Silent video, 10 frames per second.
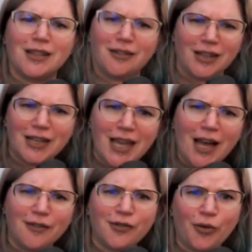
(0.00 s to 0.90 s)
They're like,
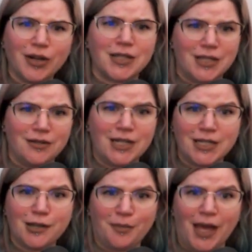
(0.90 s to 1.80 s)
yeah, of course you
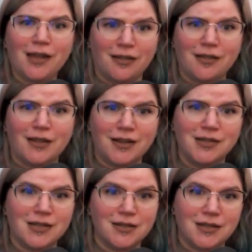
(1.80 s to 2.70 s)
need to make the
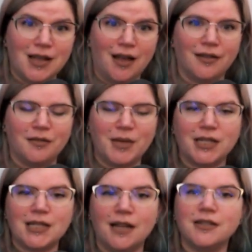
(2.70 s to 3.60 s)
things that sell. That
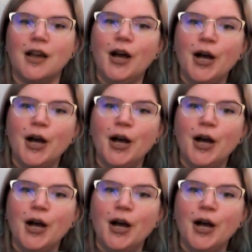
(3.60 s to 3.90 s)
makes sense.